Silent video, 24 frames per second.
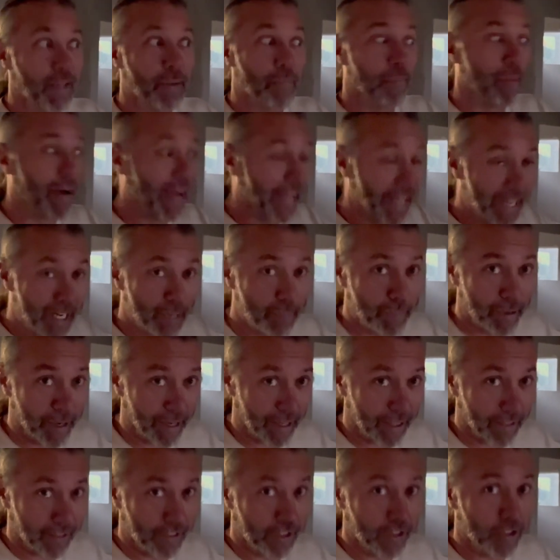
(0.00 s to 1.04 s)
by
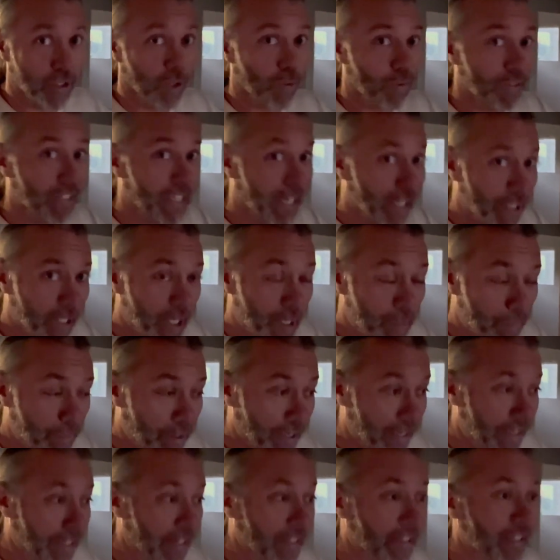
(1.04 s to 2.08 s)
anybody. Don't tell
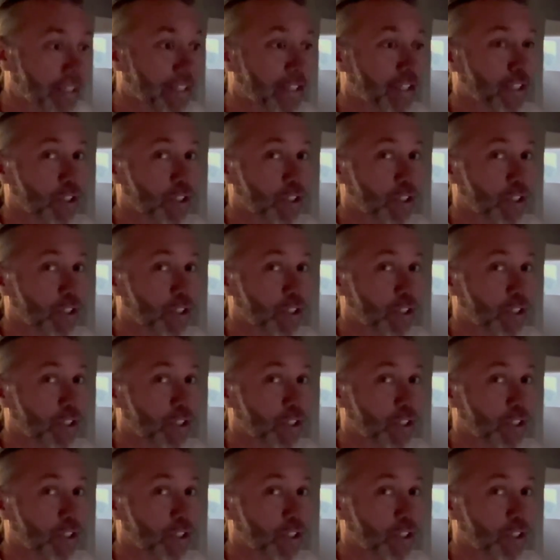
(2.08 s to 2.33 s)
anybody.